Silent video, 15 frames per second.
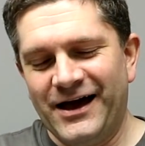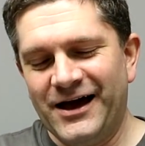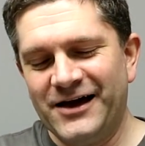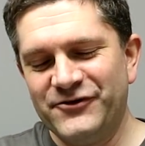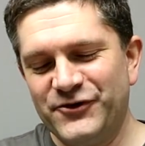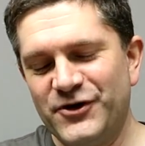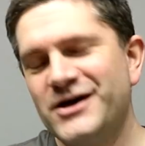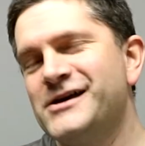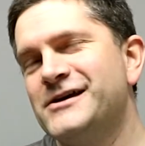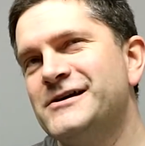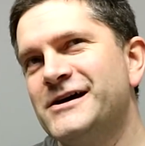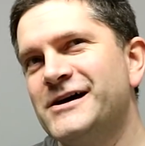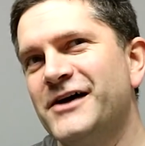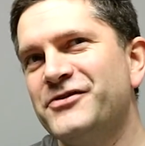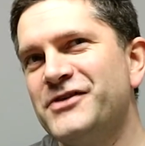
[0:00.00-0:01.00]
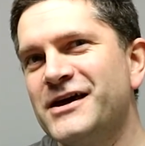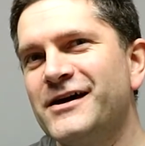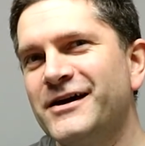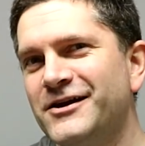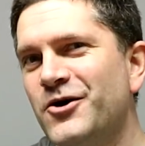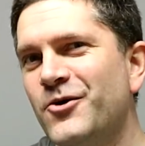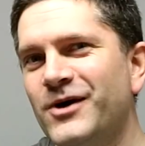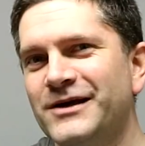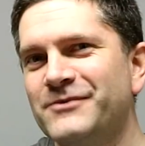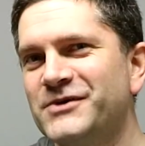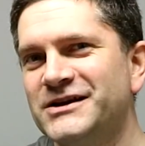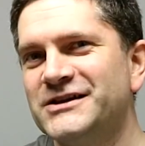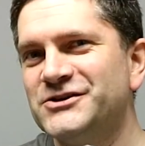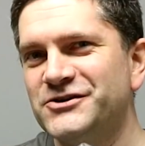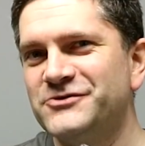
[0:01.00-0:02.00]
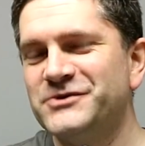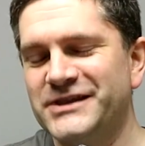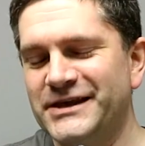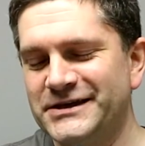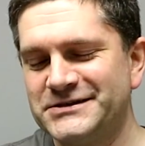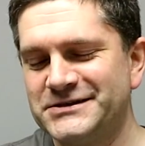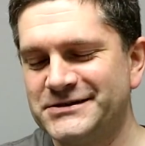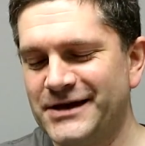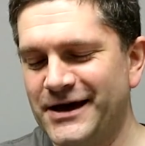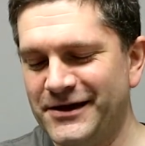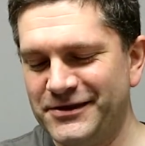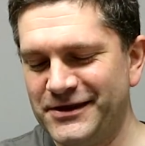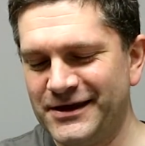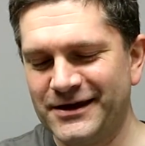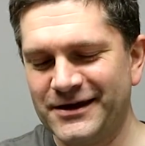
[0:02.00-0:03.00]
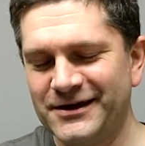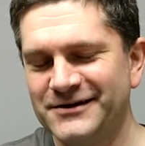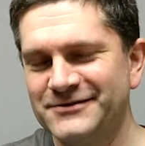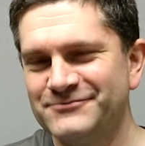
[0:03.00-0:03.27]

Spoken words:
I think I know what I'm going to do with this. I think